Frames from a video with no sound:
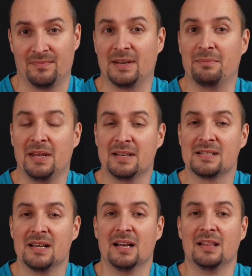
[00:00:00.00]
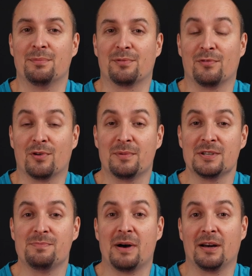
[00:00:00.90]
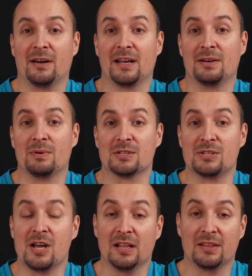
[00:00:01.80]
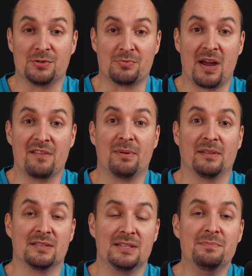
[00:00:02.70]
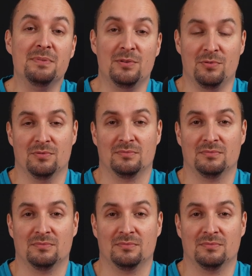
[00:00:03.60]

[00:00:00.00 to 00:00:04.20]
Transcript: That means the performance bottleneck was not the drive but the CPU.